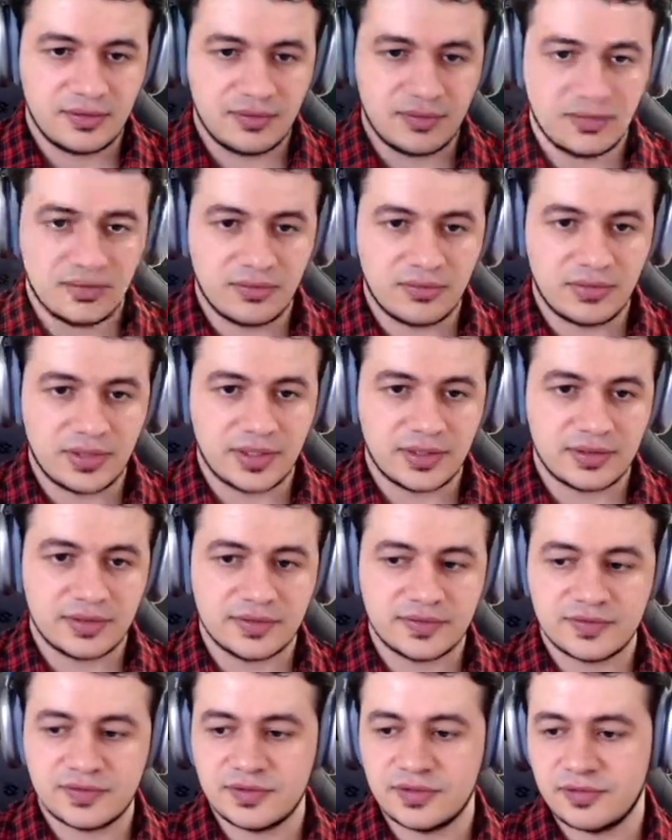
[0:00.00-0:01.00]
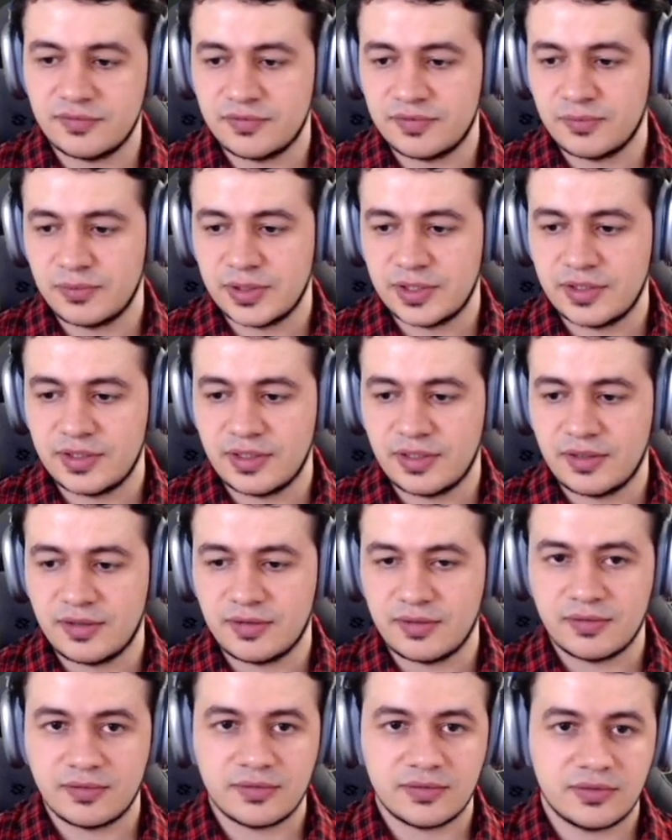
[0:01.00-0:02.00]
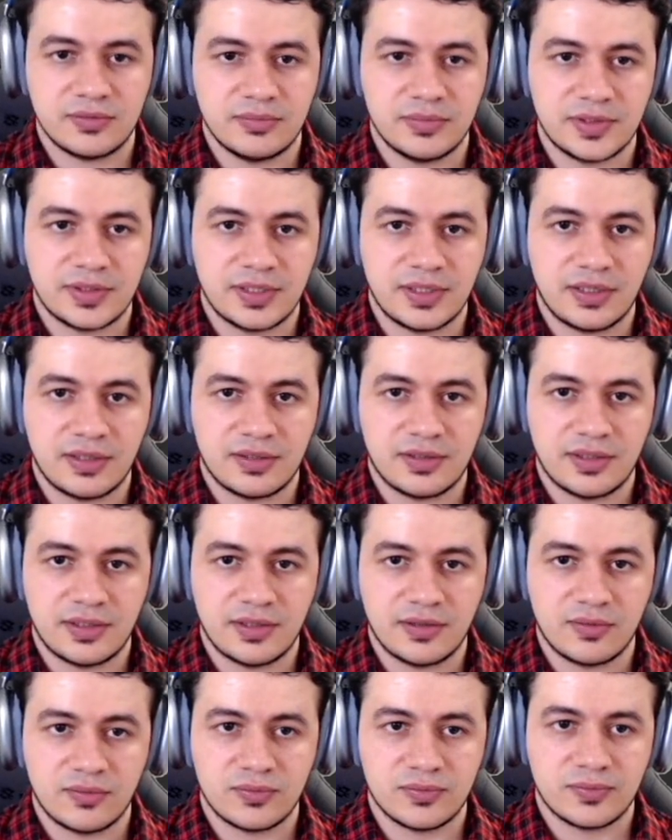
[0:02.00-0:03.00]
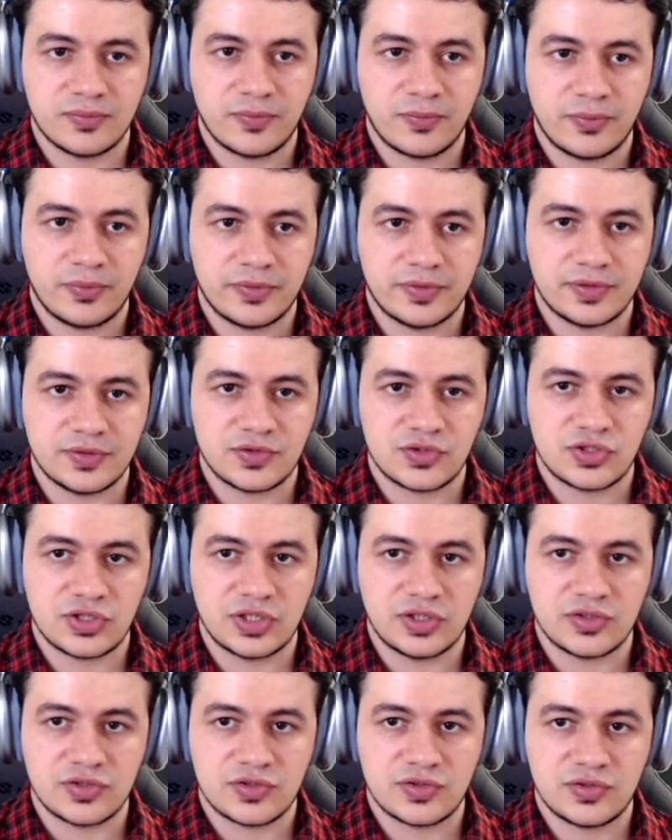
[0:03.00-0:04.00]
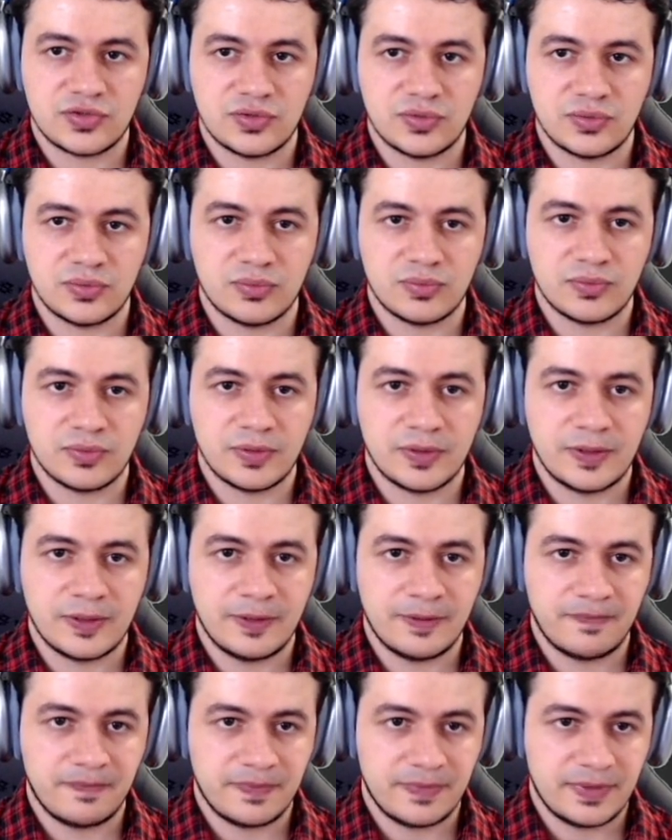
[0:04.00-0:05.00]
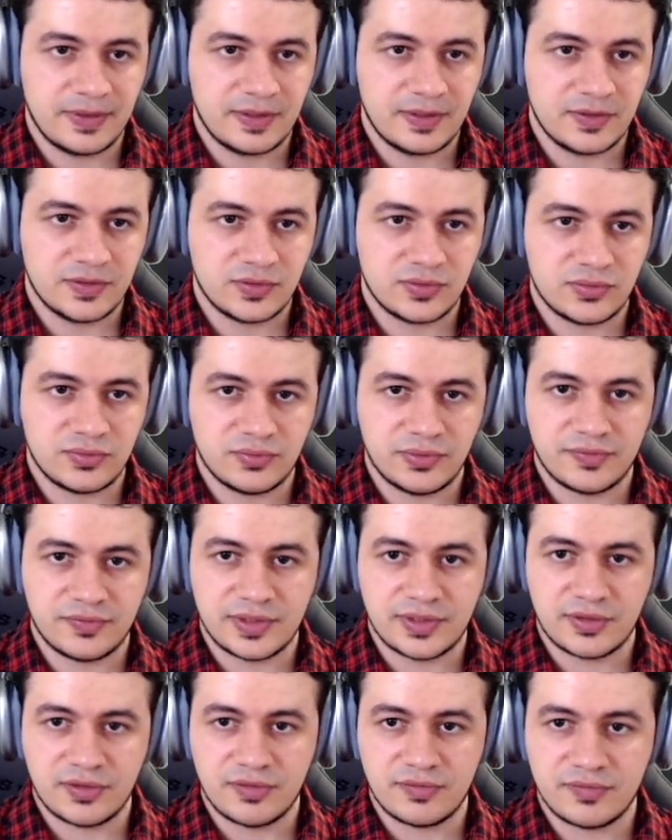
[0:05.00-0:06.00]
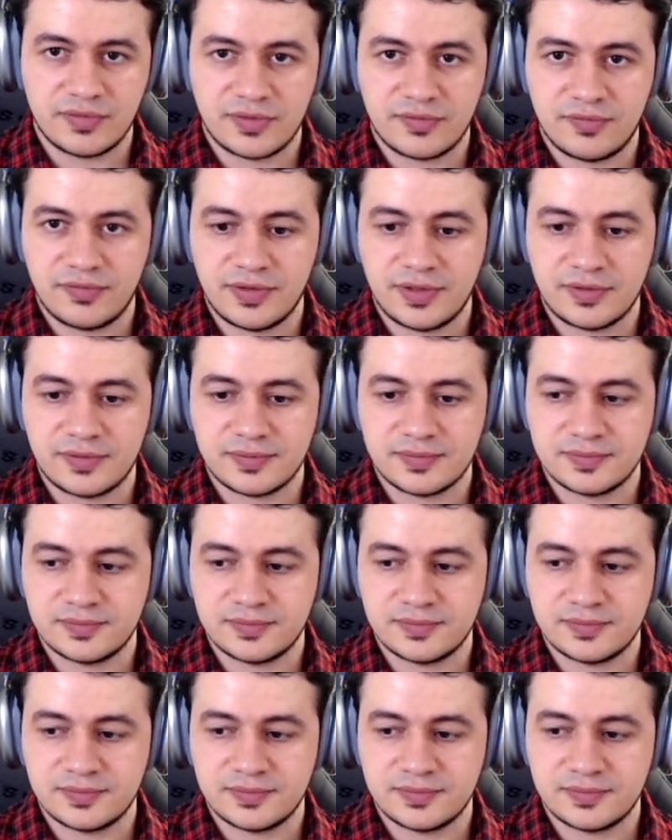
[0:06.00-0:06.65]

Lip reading: All right, let's see if we can commit that now with the change to Swift lint config file.